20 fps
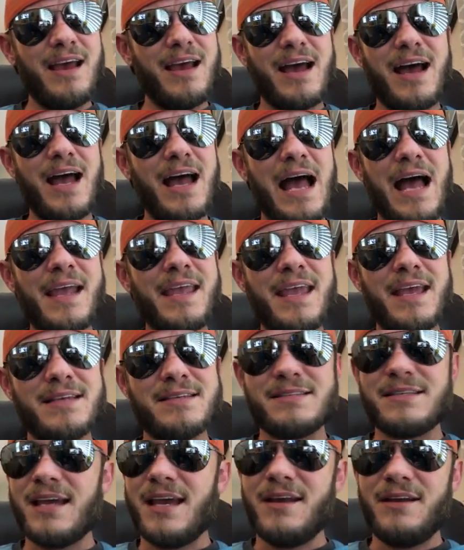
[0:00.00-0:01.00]
I can't
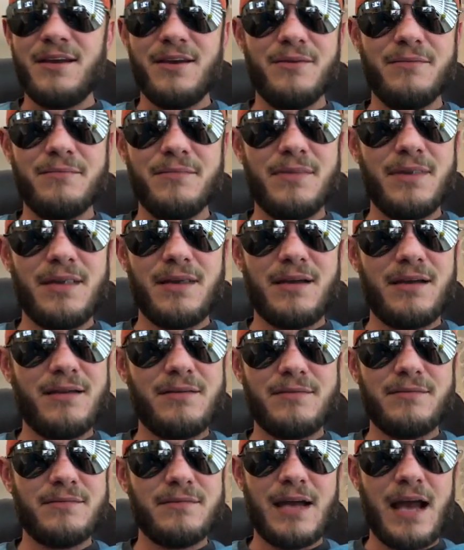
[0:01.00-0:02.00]
stand him.
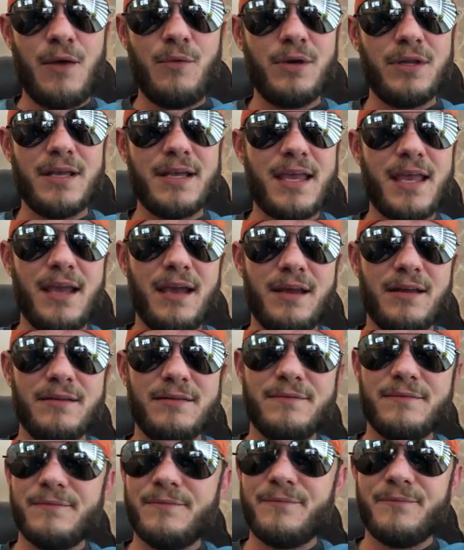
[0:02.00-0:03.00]
I really can't.
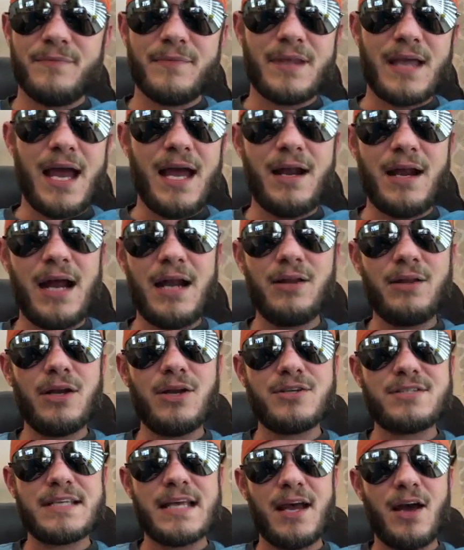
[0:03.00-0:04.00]
I don't
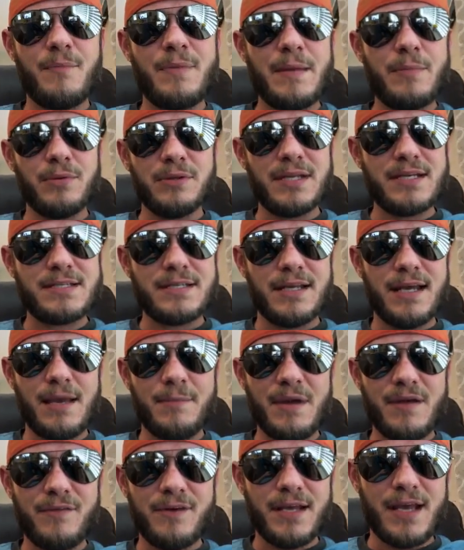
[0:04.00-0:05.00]
understand how people listen to him every
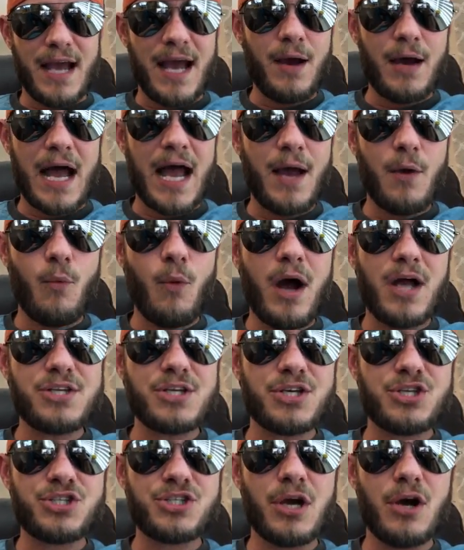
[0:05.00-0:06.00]
day. I watch his
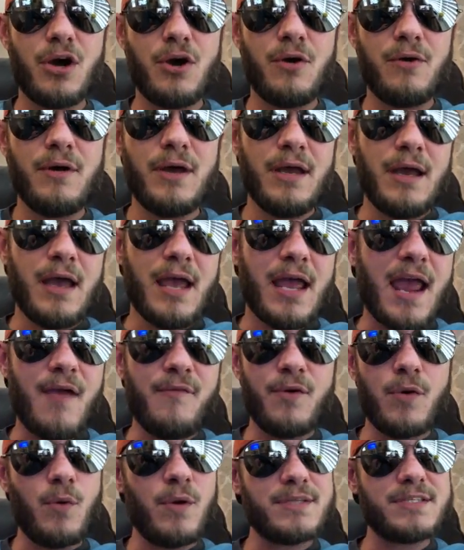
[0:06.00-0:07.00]
show every
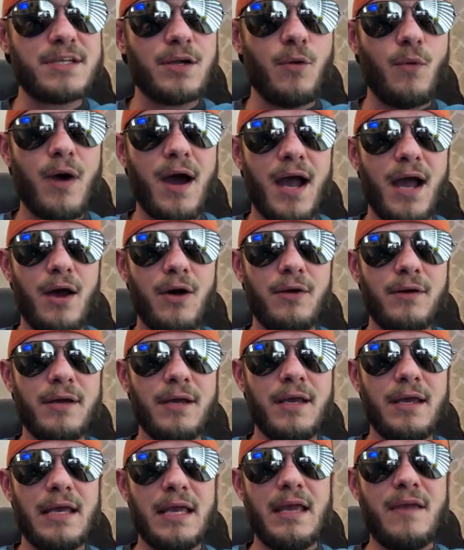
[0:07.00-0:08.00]
once in a while
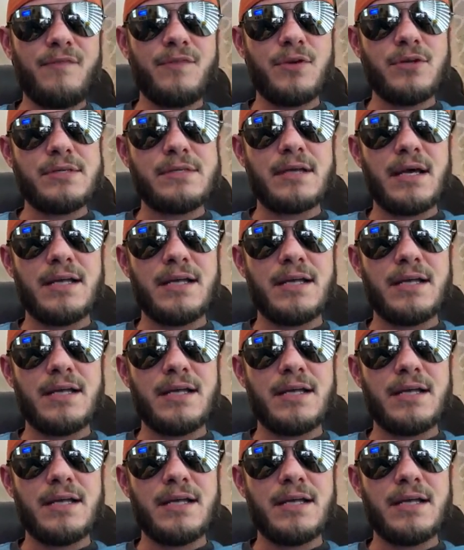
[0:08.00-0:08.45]
if there's a